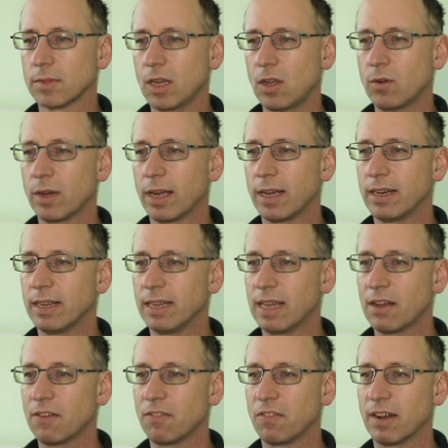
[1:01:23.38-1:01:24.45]
No handy
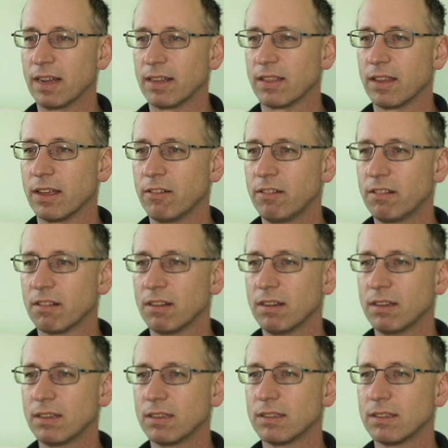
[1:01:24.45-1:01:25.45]
get flag though, is there?